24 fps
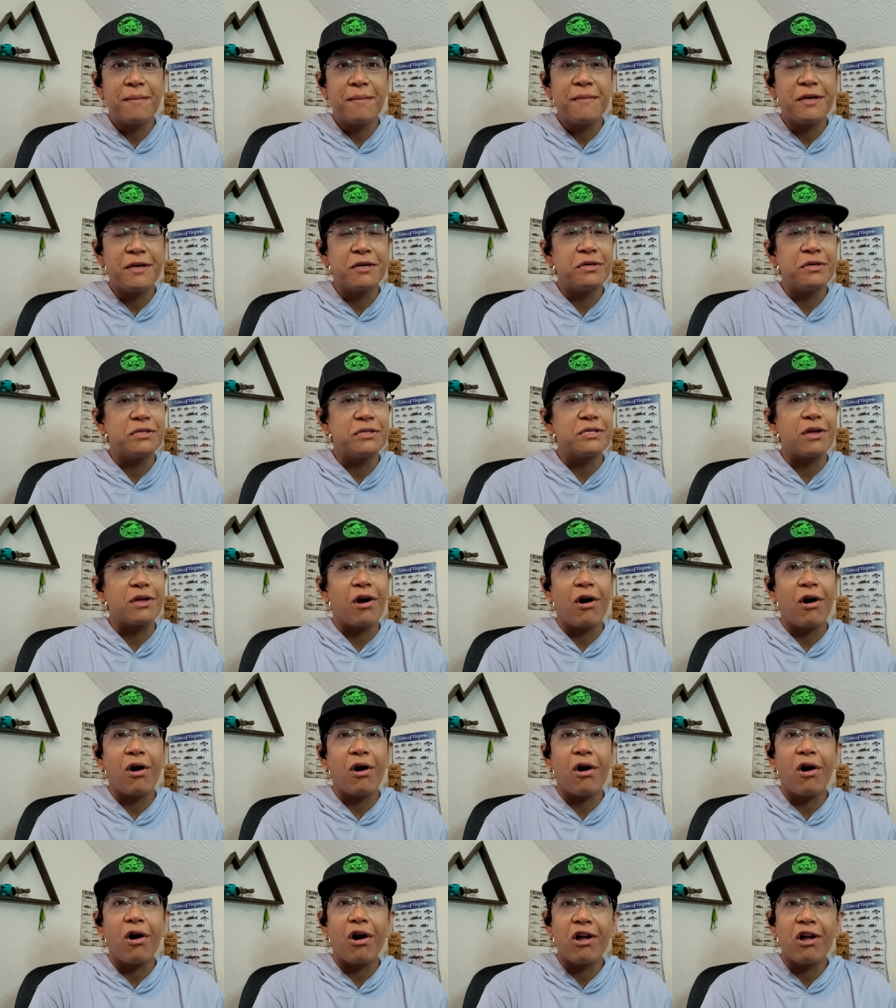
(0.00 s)
because
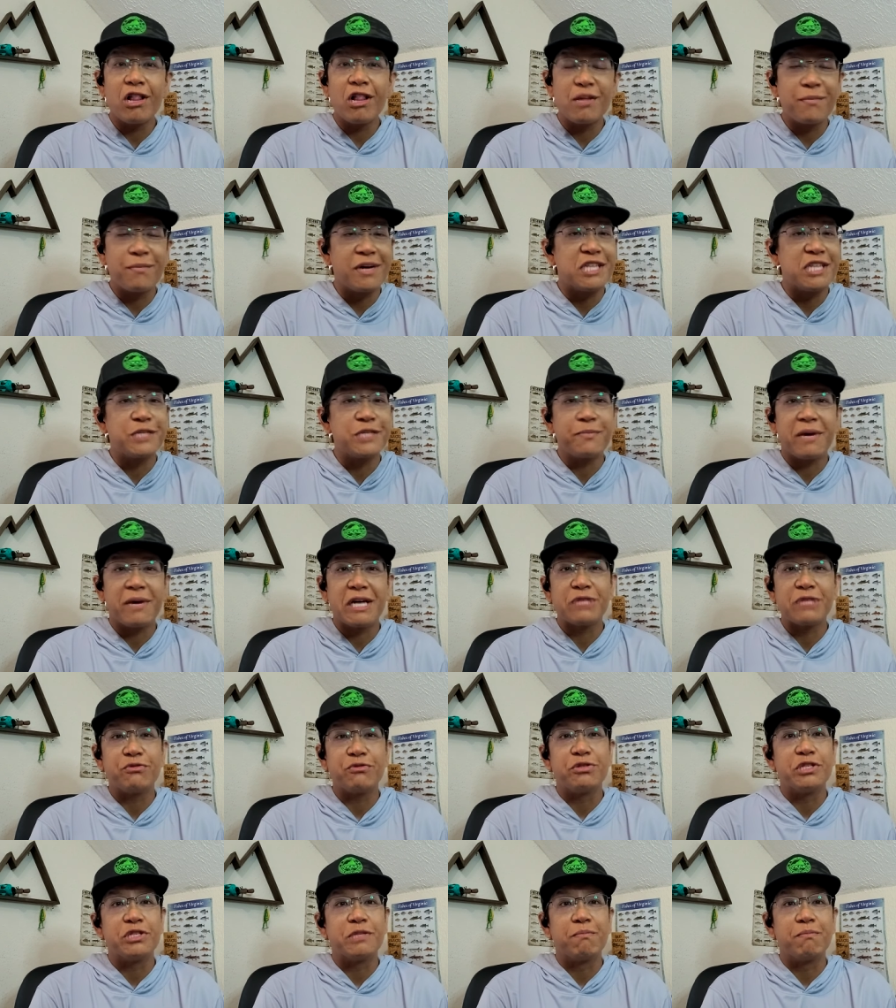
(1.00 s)
all of my spots
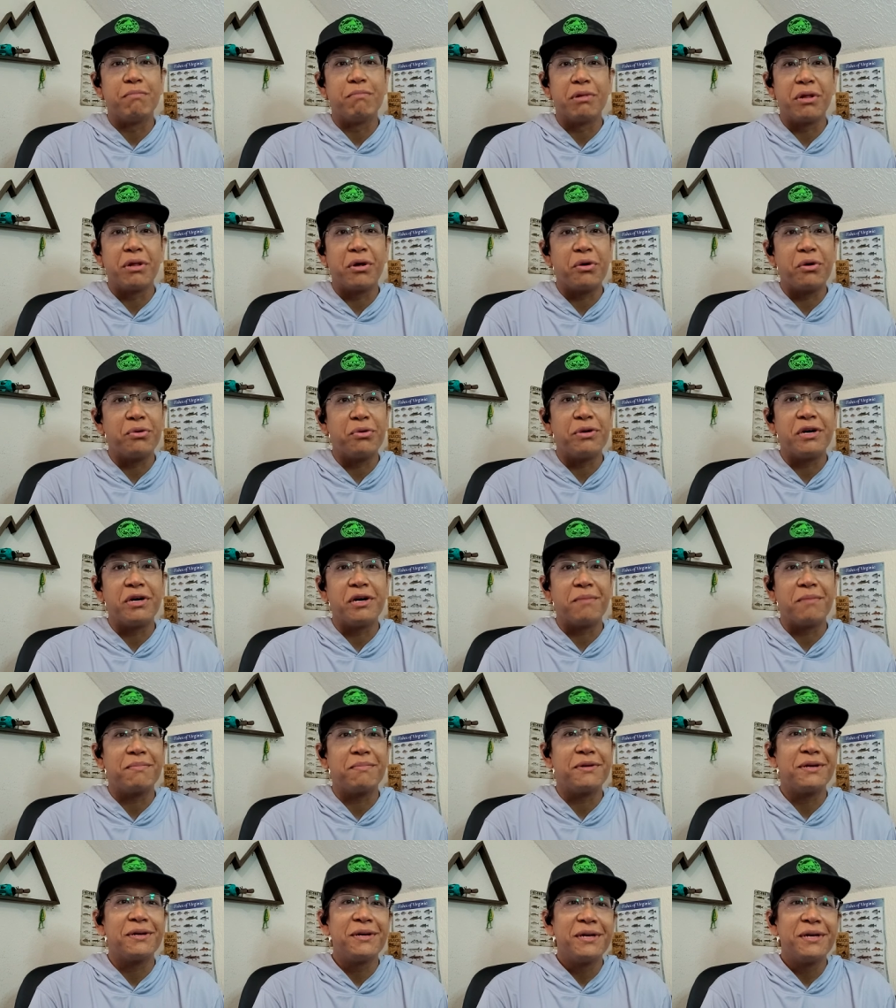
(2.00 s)
were just blown up.